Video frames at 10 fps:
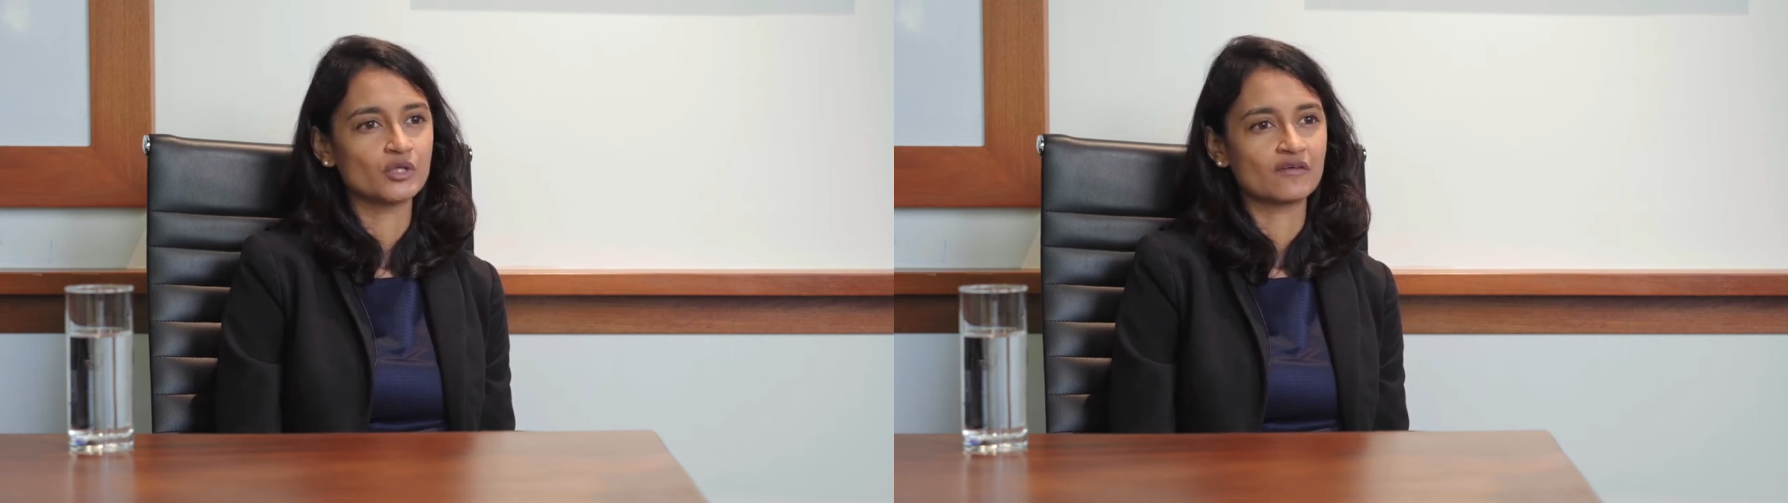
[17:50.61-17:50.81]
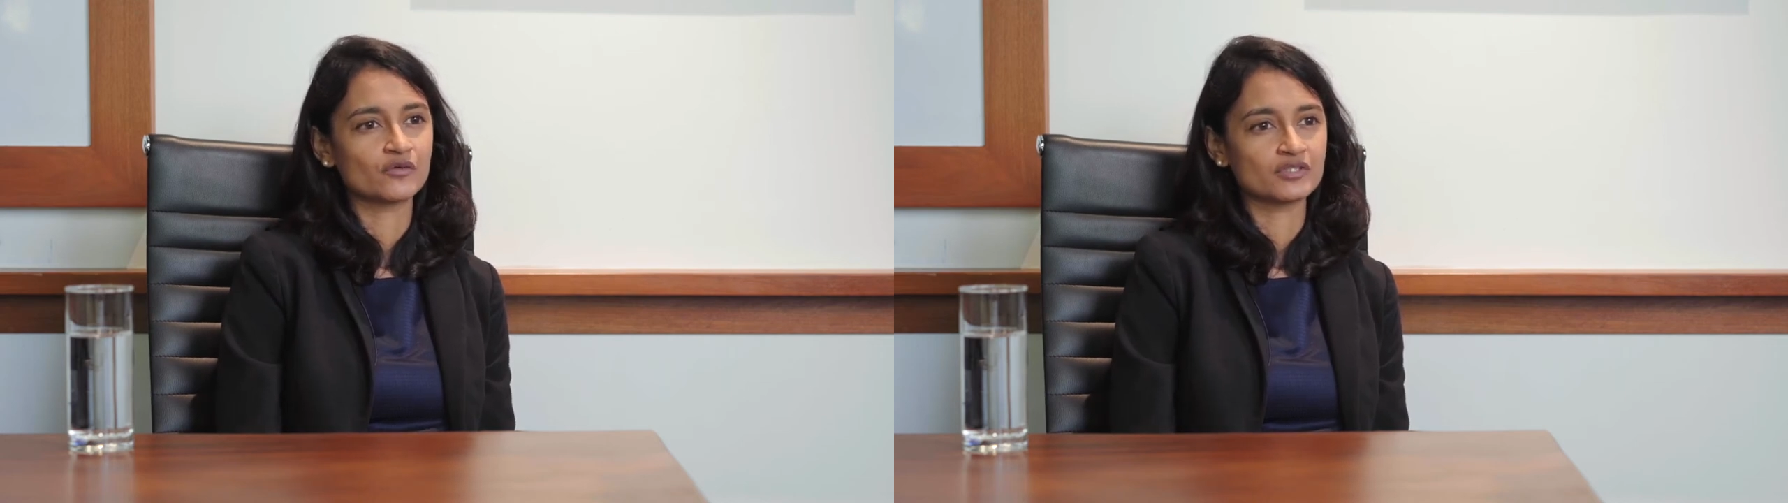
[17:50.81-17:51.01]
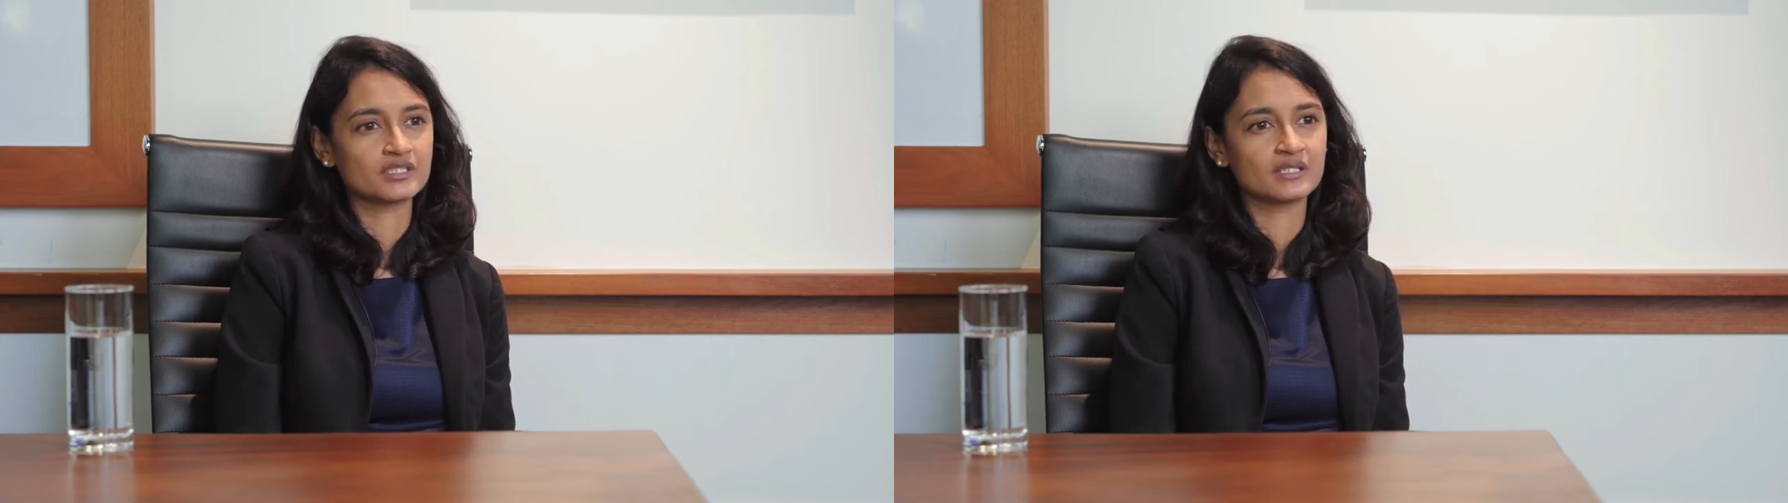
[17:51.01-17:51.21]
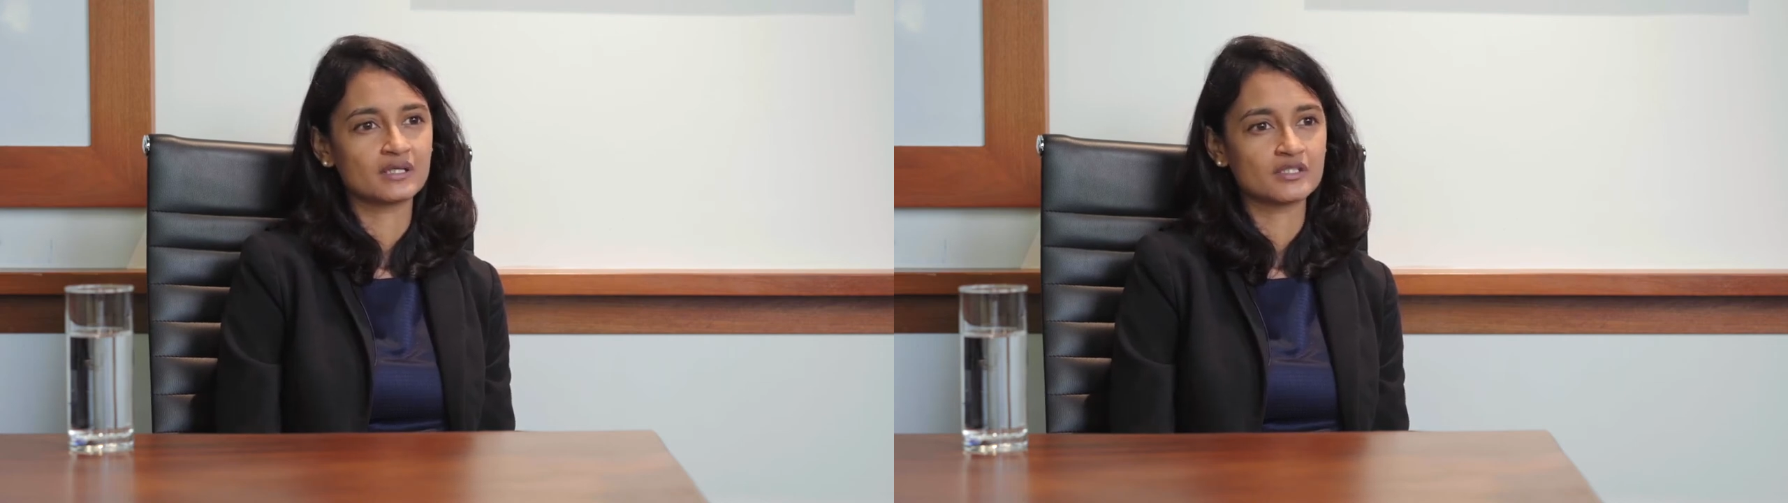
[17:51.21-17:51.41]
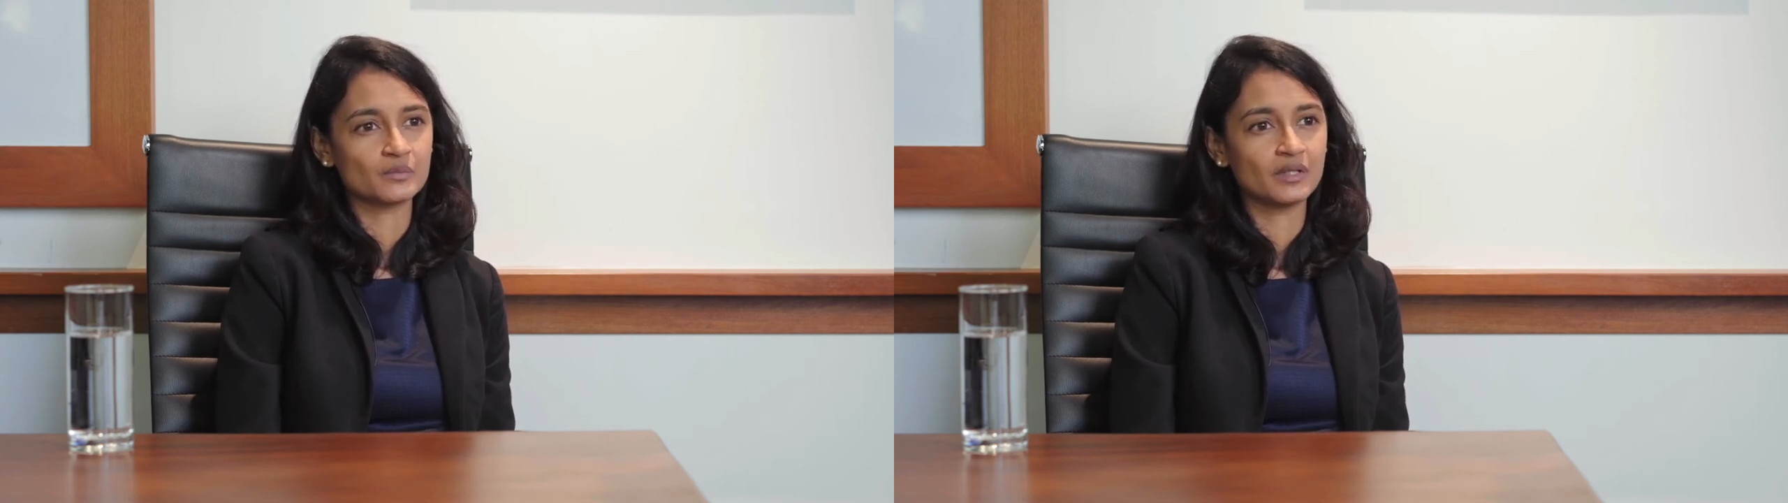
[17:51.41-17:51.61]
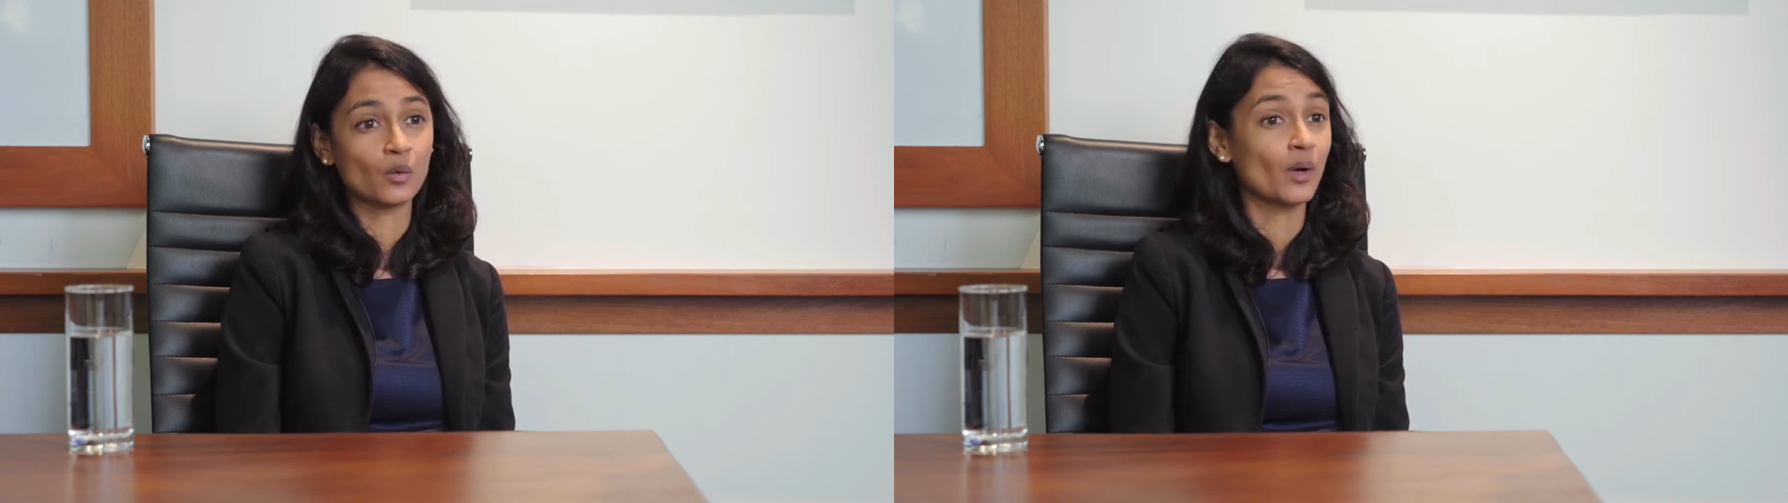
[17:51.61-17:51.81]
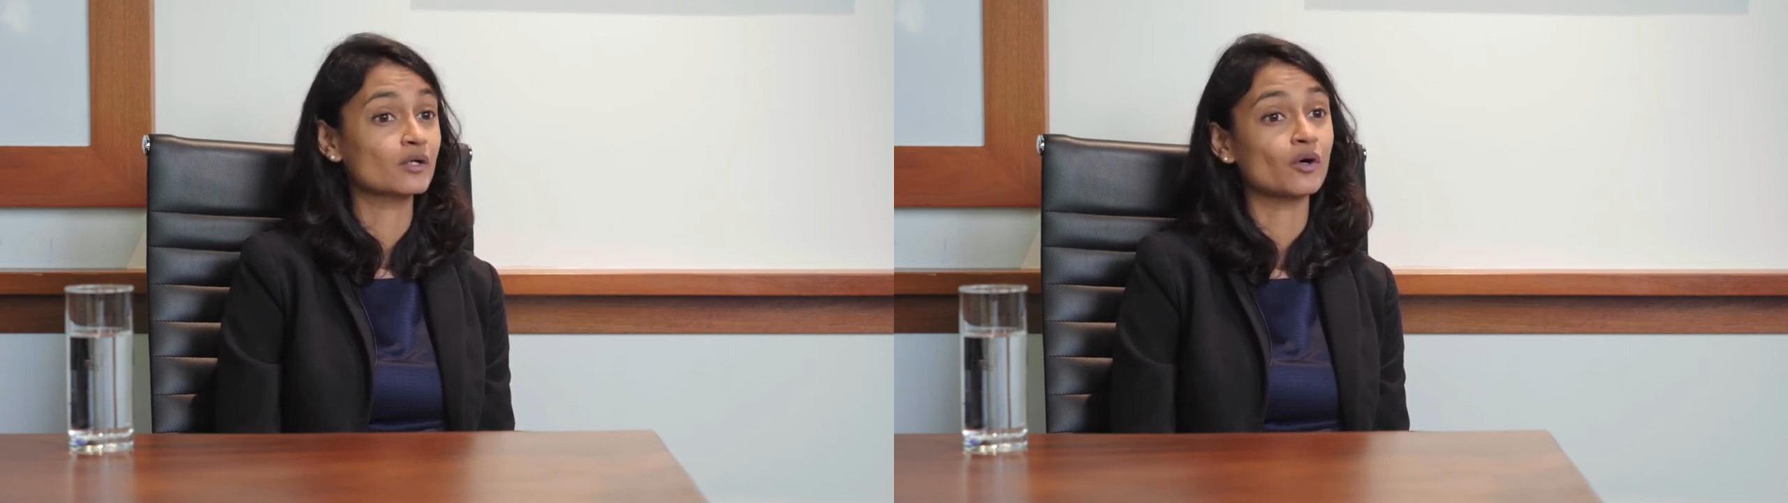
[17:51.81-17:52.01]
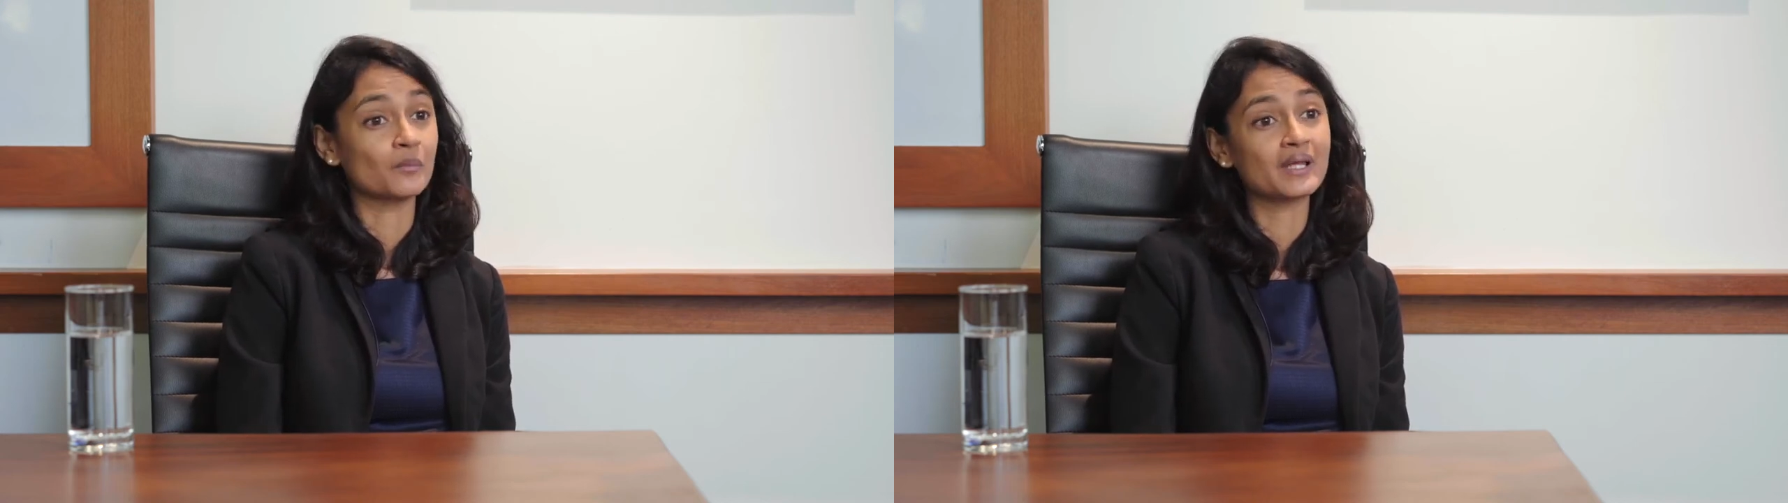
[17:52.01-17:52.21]
have considered as being quite
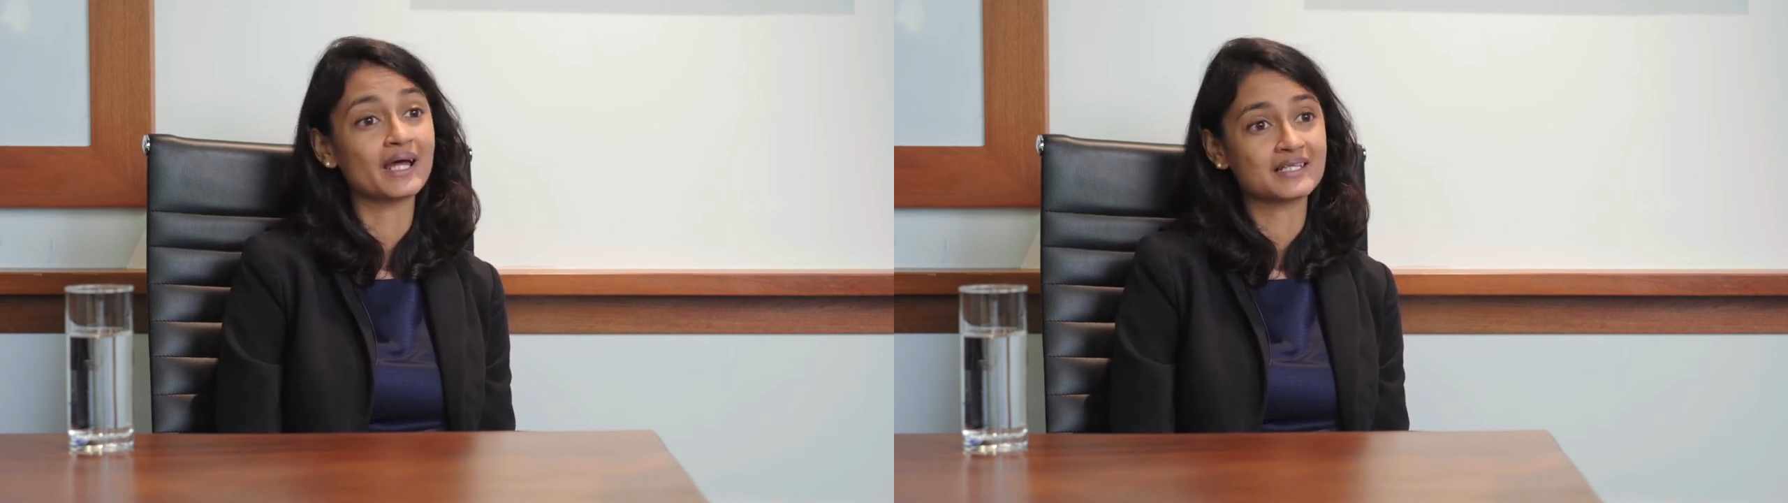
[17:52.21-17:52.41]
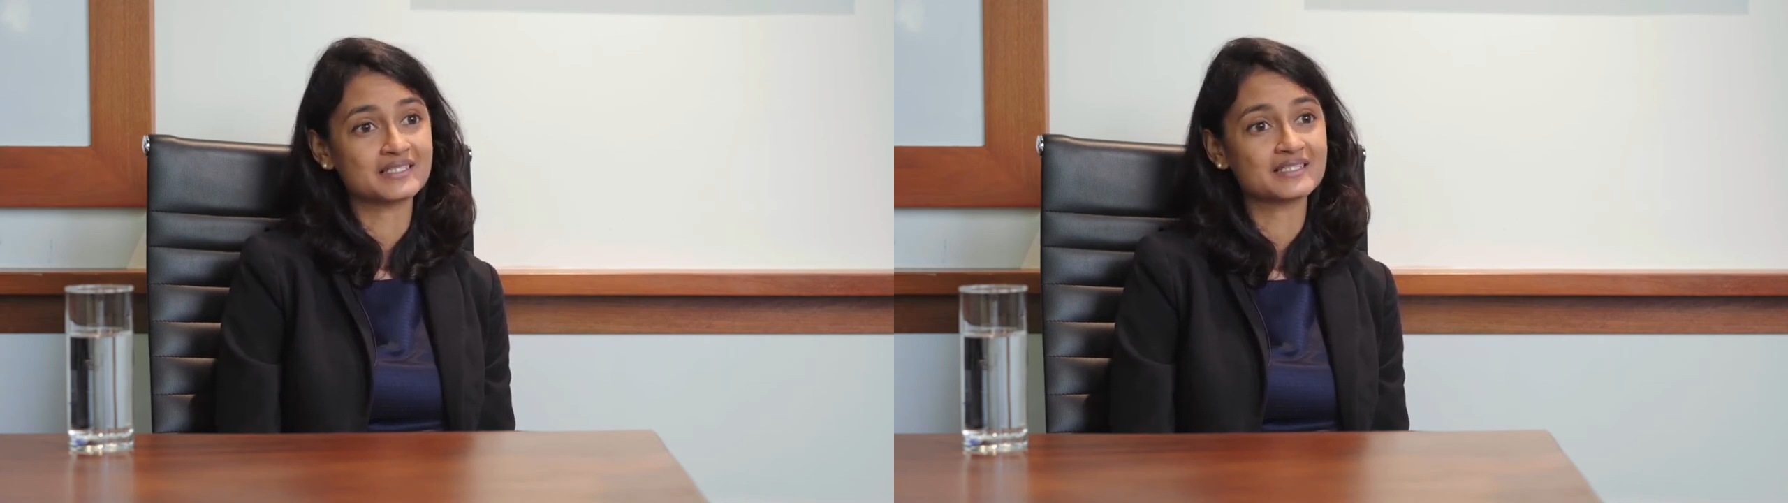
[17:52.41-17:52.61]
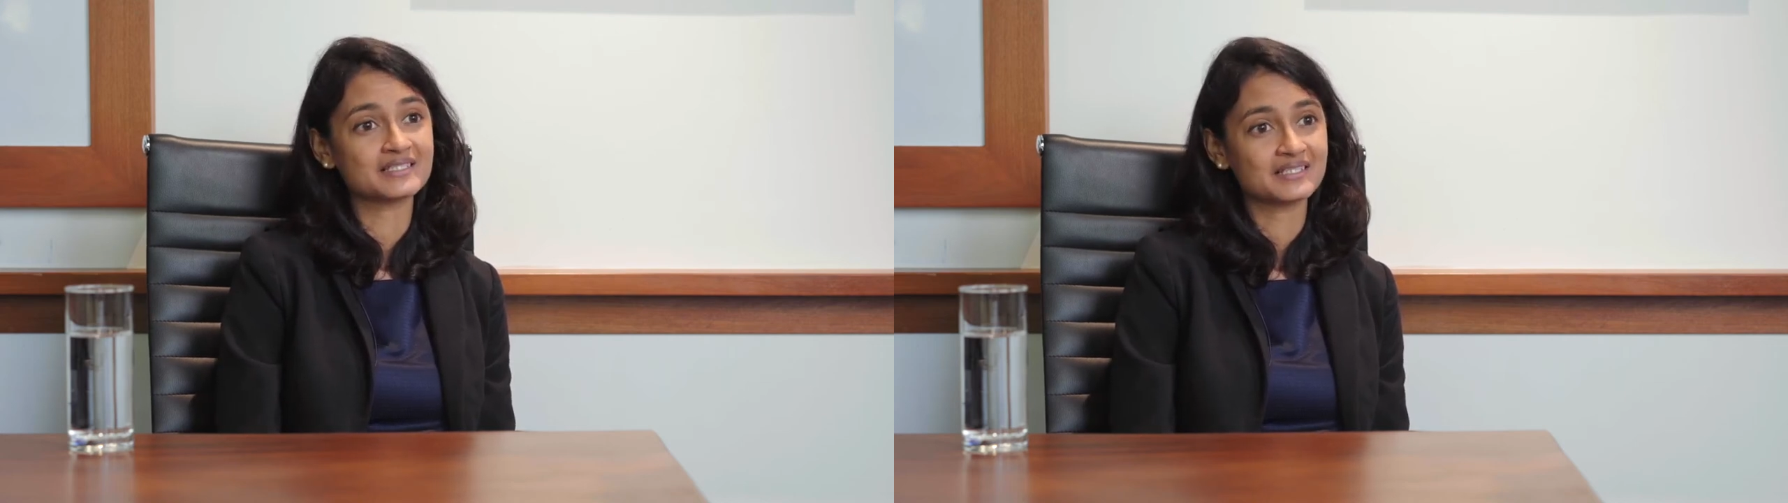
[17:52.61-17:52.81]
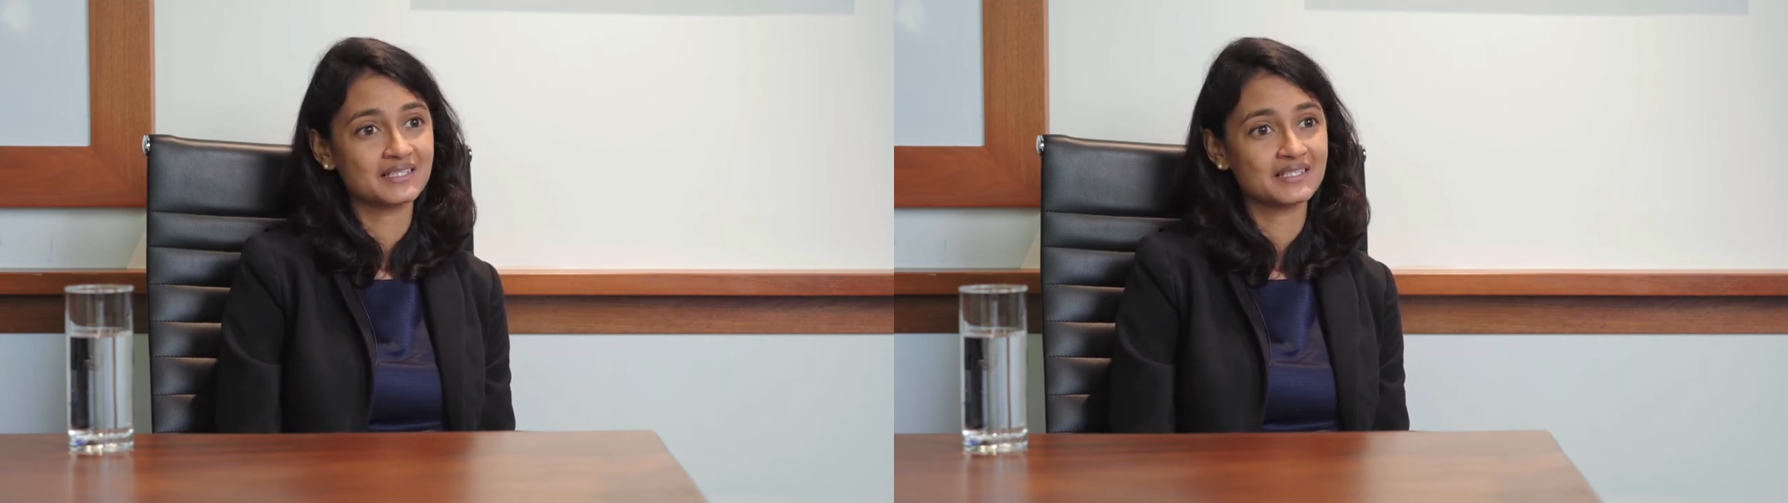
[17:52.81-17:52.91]
complex?